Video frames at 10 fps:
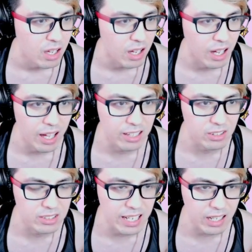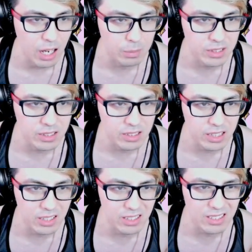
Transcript: Other tech options here,